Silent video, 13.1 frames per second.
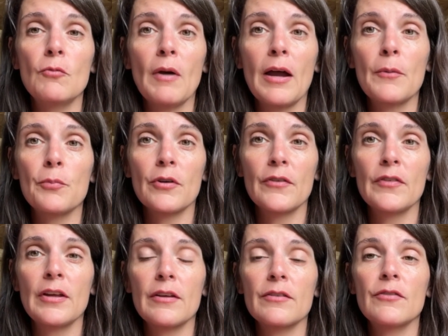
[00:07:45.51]
my
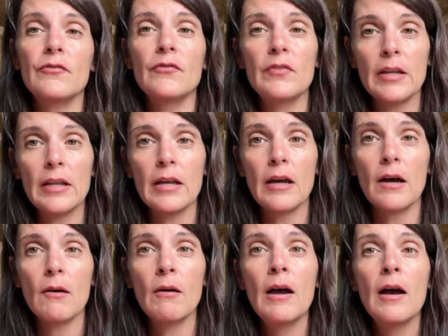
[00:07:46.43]
previous
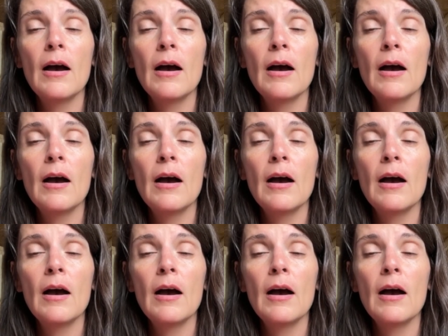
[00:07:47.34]
video.